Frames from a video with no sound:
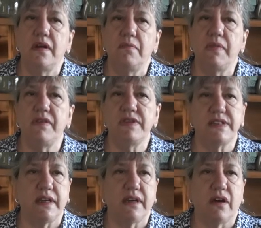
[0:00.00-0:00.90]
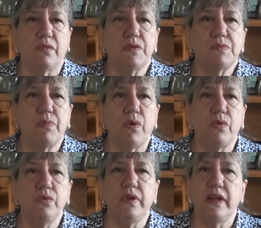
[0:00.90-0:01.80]
Mary Seacole was
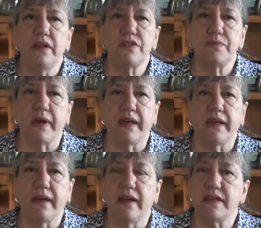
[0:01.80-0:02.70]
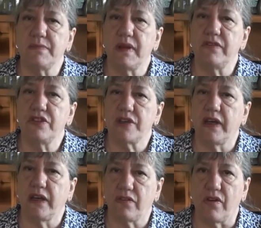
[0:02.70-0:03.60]
born in Jamaica as Mary
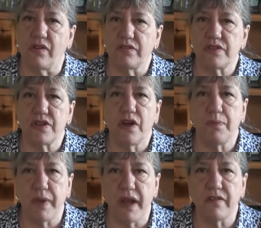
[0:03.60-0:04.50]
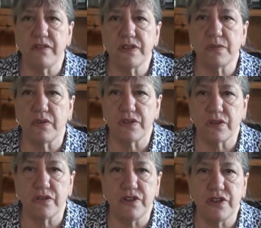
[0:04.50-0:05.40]
Jane Grant. Her parents were a
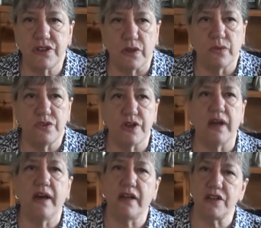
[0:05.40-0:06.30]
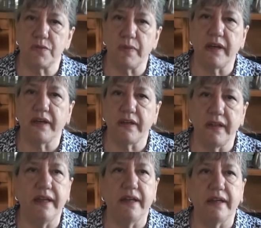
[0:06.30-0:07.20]
Scottish soldier and a Jamaican
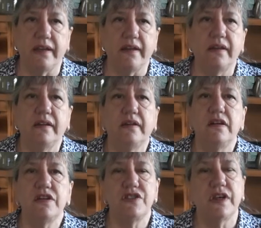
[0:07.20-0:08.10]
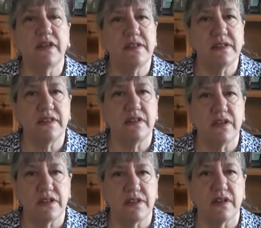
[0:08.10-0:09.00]
healer. She considered
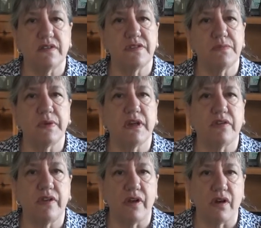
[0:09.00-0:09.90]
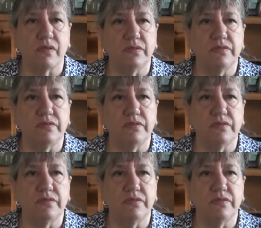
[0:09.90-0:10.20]
herself to be Creole.